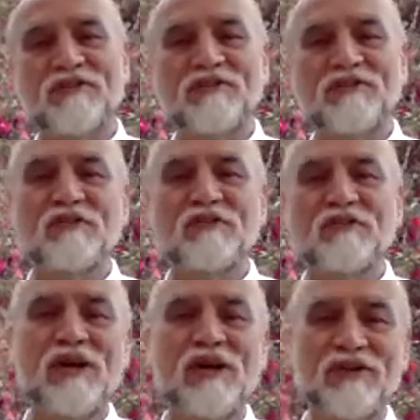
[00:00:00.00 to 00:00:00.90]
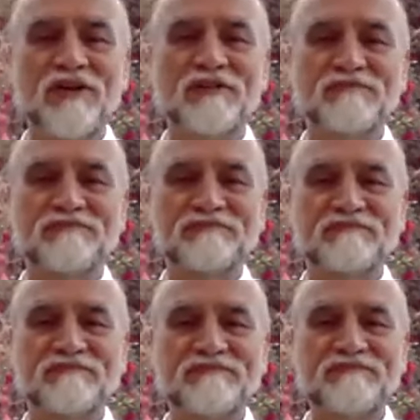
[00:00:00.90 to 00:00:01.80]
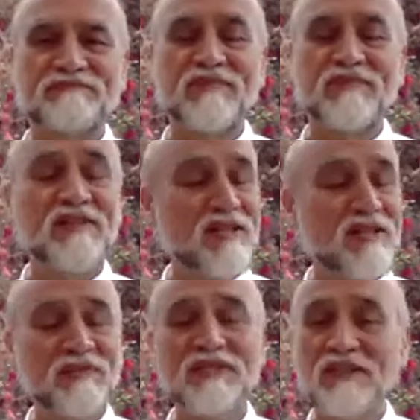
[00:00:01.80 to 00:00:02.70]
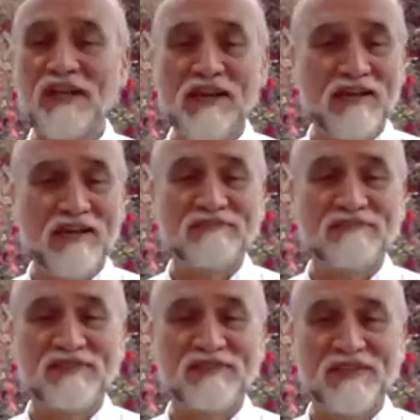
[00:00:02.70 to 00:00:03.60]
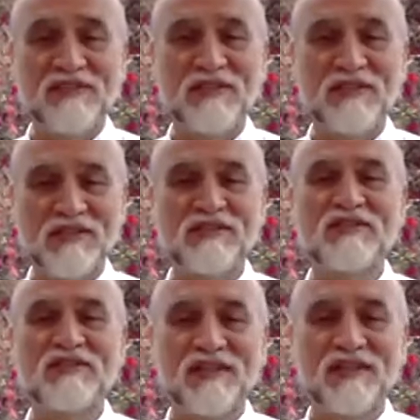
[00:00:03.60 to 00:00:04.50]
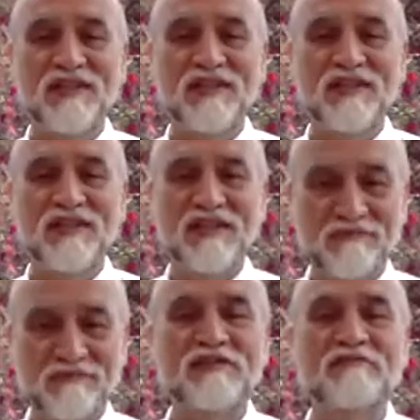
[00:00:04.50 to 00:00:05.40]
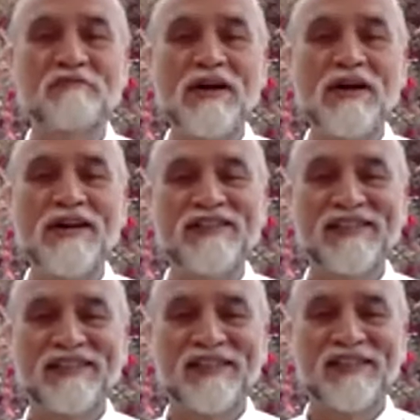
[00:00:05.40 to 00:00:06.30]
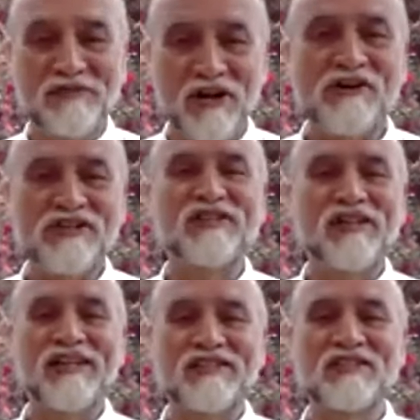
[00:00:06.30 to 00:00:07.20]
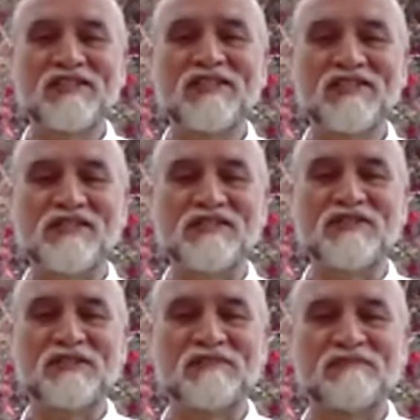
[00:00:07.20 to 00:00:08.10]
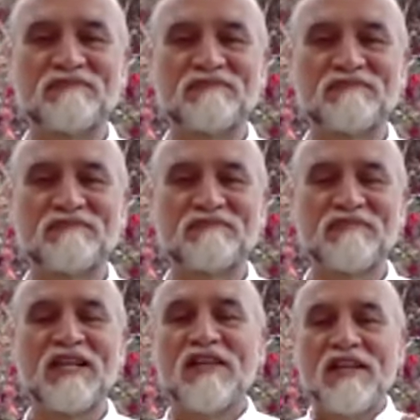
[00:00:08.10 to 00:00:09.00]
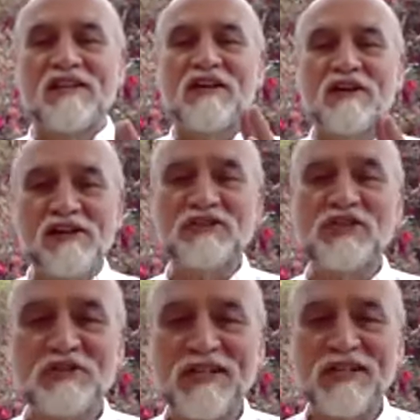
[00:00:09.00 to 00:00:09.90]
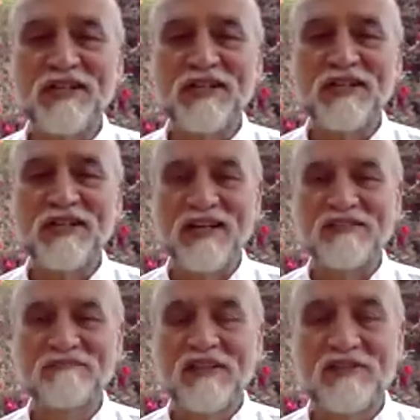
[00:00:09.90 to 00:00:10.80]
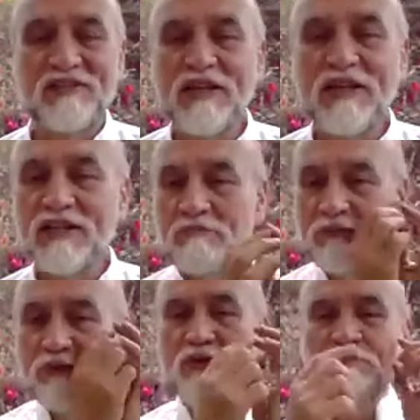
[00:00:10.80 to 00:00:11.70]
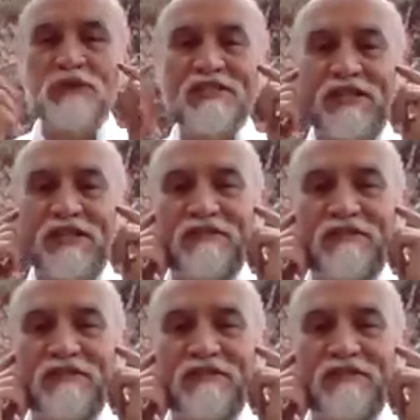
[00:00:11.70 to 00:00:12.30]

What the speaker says: your water. And even today, this is an effective way of guarding against disease. And they also said, take up the mupati,